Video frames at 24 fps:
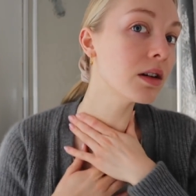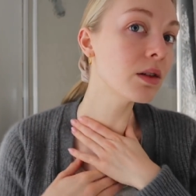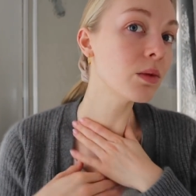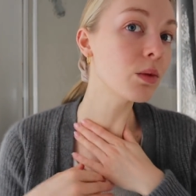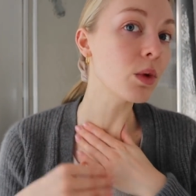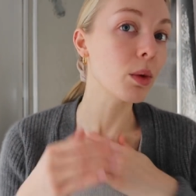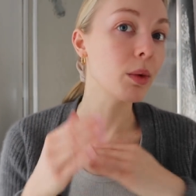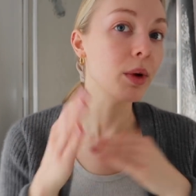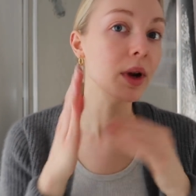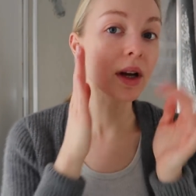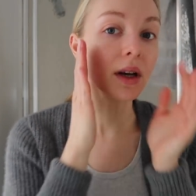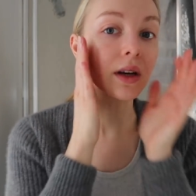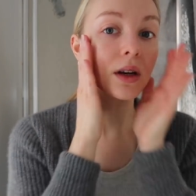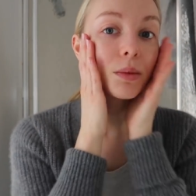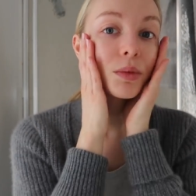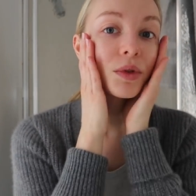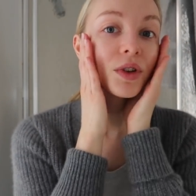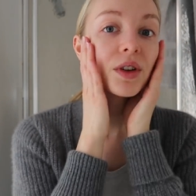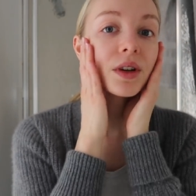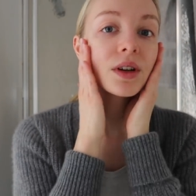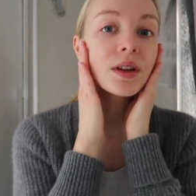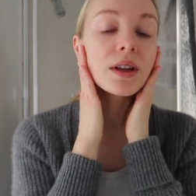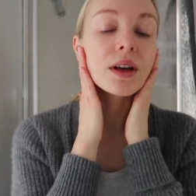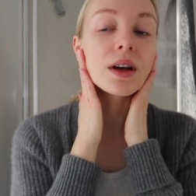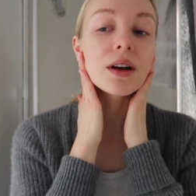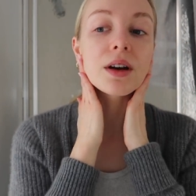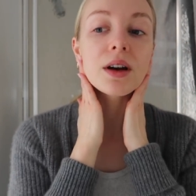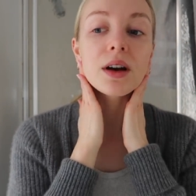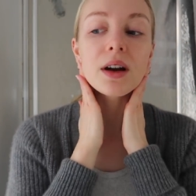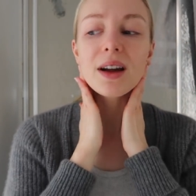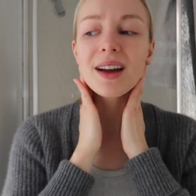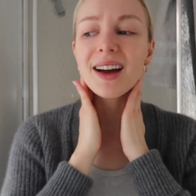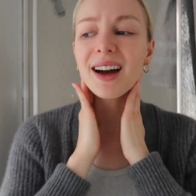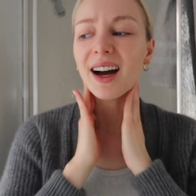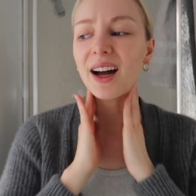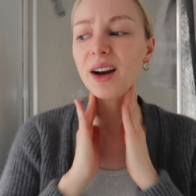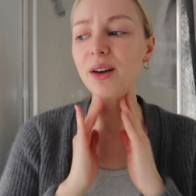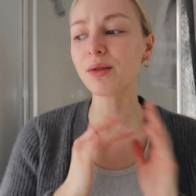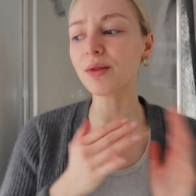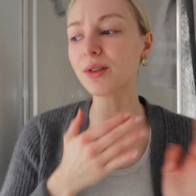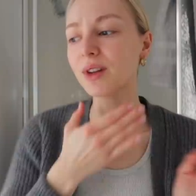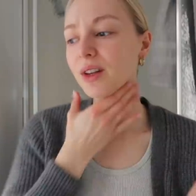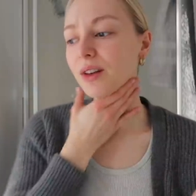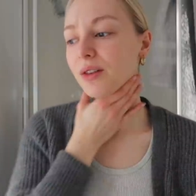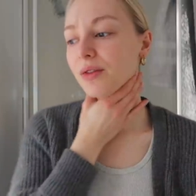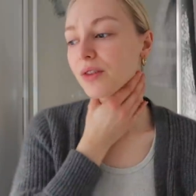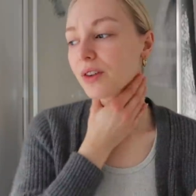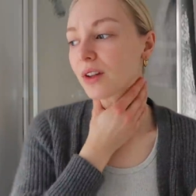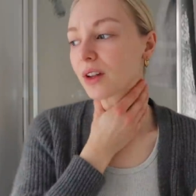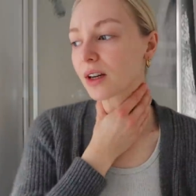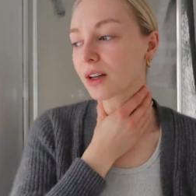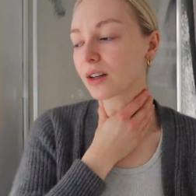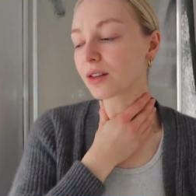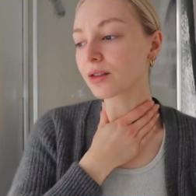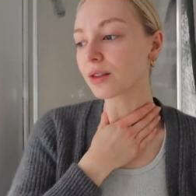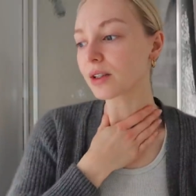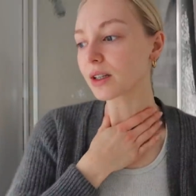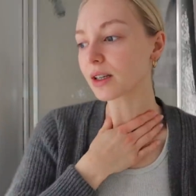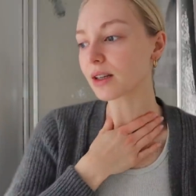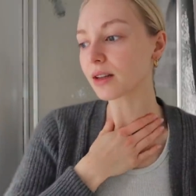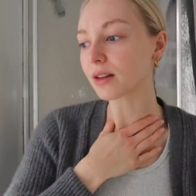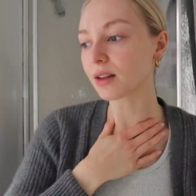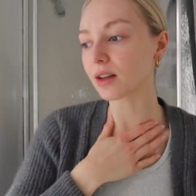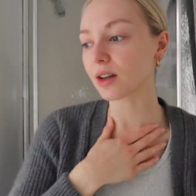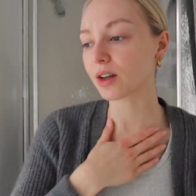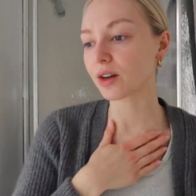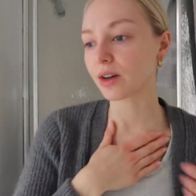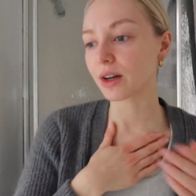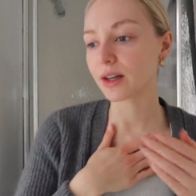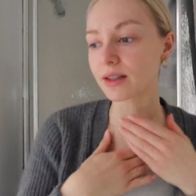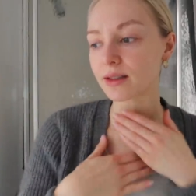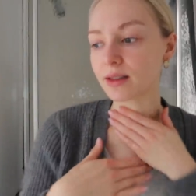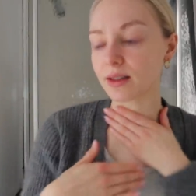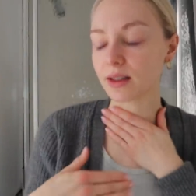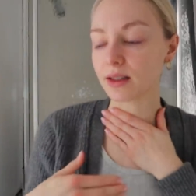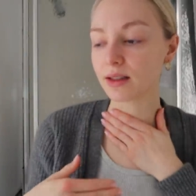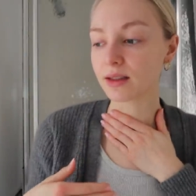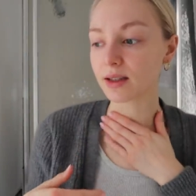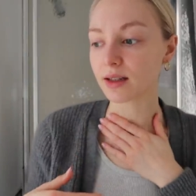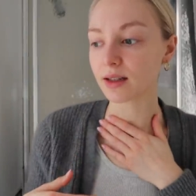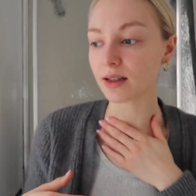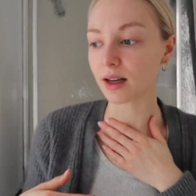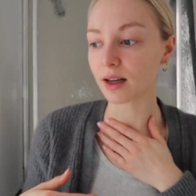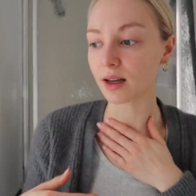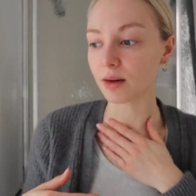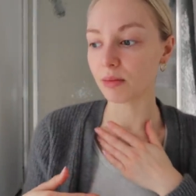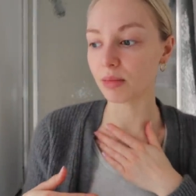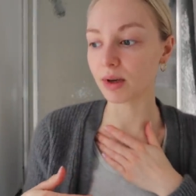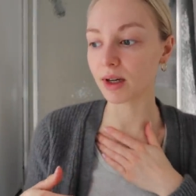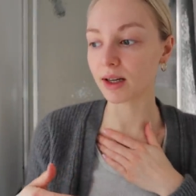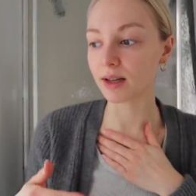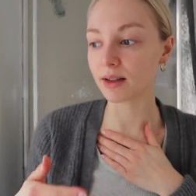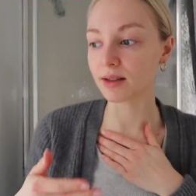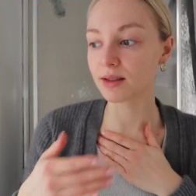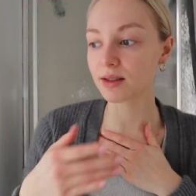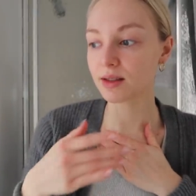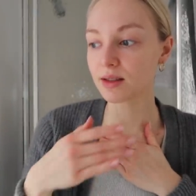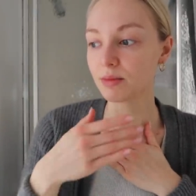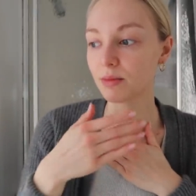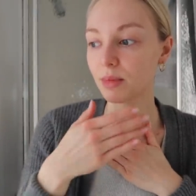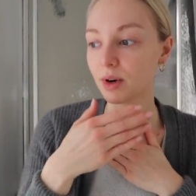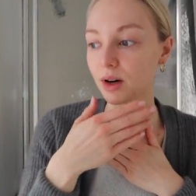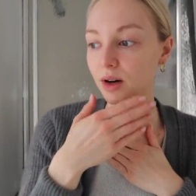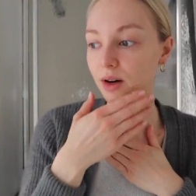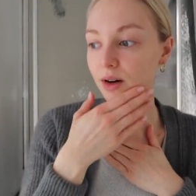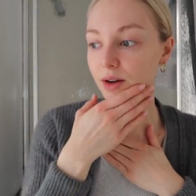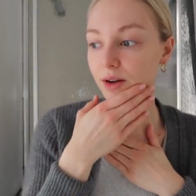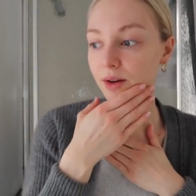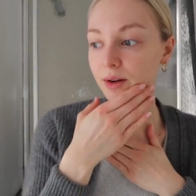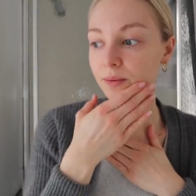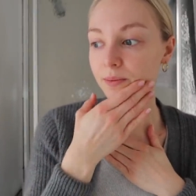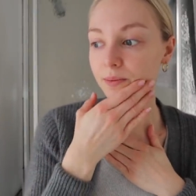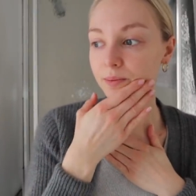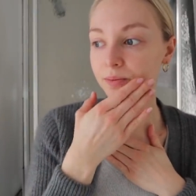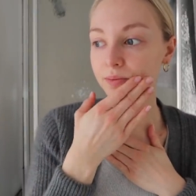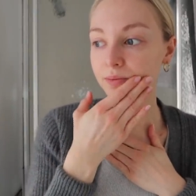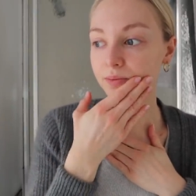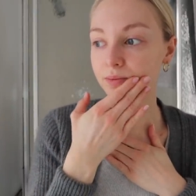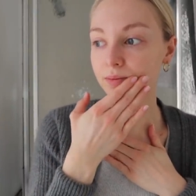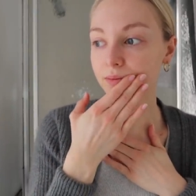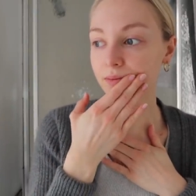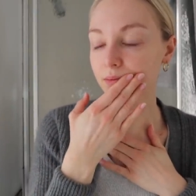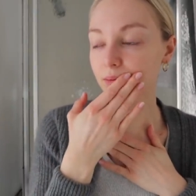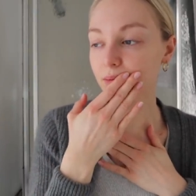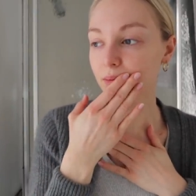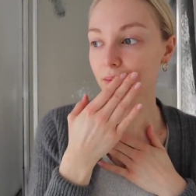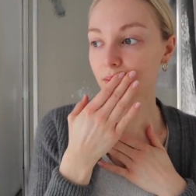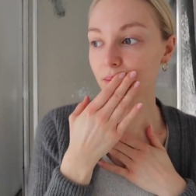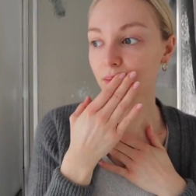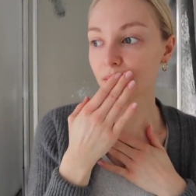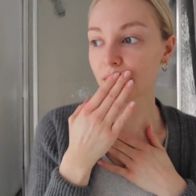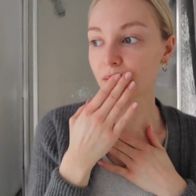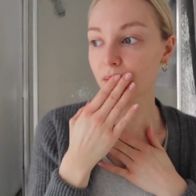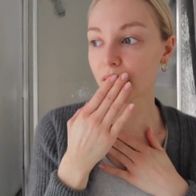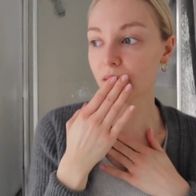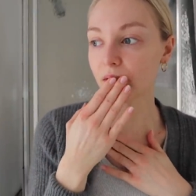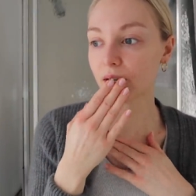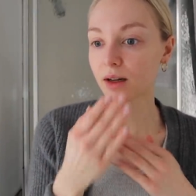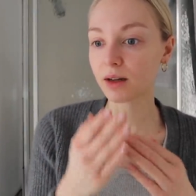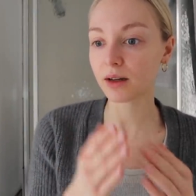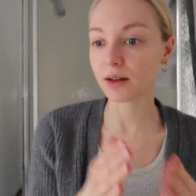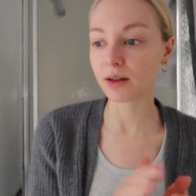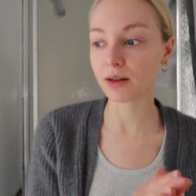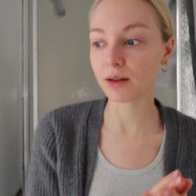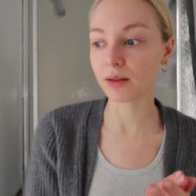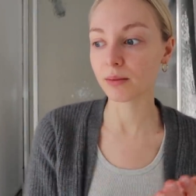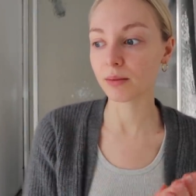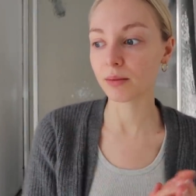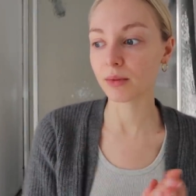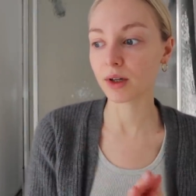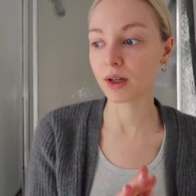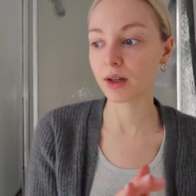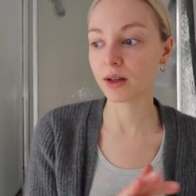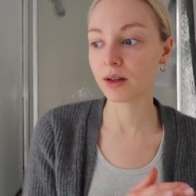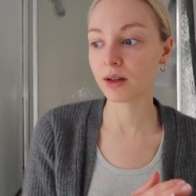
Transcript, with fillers: what we end up doing later. I don't really feel like doing anything crazy tonight because tomorrow um,